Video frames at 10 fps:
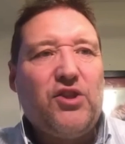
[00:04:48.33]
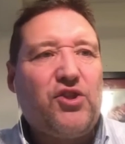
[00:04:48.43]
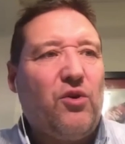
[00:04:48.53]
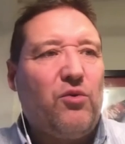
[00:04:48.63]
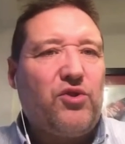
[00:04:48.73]

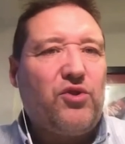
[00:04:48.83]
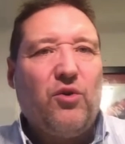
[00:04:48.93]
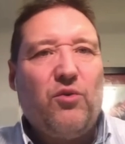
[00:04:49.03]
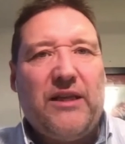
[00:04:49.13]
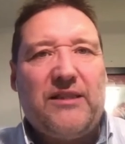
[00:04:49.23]

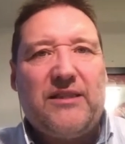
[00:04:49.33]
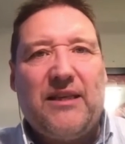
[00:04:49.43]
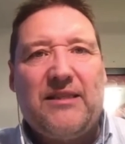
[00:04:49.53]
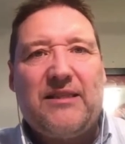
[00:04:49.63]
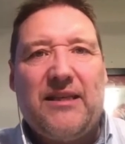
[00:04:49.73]
So
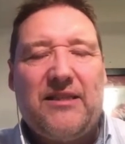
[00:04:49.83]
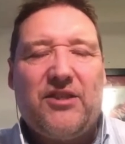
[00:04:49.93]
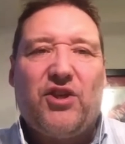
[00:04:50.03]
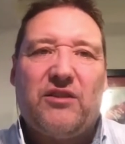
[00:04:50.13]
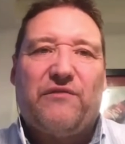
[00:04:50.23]

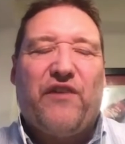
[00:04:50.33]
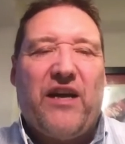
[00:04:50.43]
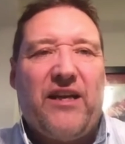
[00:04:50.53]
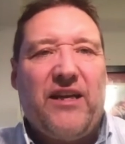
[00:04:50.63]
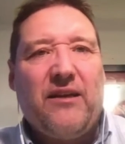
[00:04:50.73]
it's just
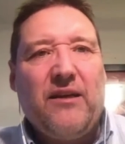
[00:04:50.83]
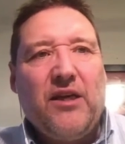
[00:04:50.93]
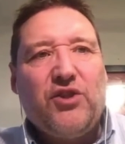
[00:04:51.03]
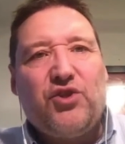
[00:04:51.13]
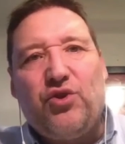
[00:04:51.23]
finding
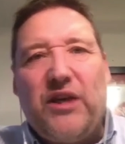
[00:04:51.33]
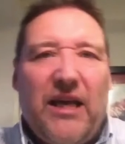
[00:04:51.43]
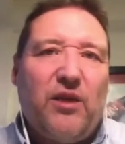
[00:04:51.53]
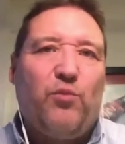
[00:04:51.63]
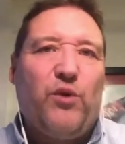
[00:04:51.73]

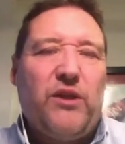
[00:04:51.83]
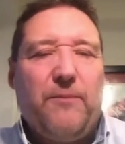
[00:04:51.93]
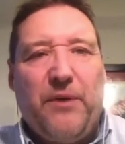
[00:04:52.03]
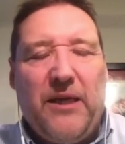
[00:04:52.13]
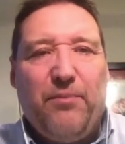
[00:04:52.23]
together with
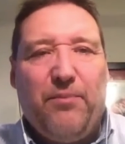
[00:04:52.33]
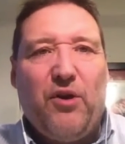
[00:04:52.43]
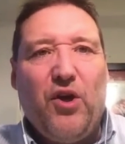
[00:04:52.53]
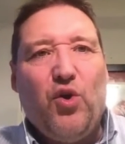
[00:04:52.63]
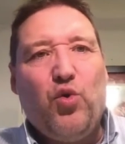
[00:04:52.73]
the
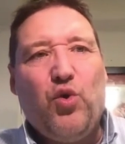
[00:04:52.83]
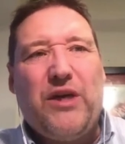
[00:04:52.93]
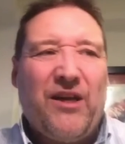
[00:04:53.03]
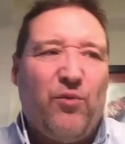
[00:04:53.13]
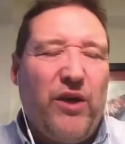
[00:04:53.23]
people who
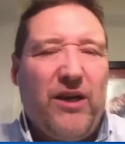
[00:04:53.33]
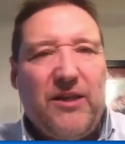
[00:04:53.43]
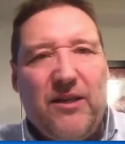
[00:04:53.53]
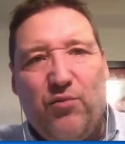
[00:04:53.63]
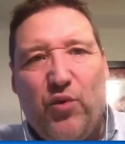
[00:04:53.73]
can
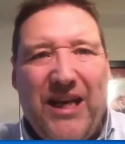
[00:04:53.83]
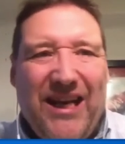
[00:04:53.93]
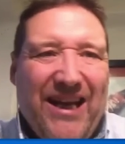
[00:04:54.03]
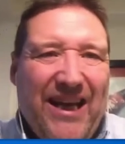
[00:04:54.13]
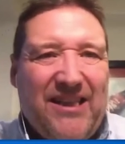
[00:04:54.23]

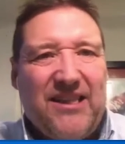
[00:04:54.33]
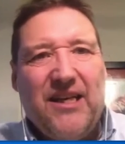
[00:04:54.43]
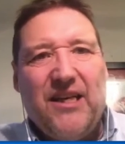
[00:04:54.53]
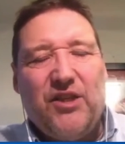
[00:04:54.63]
relate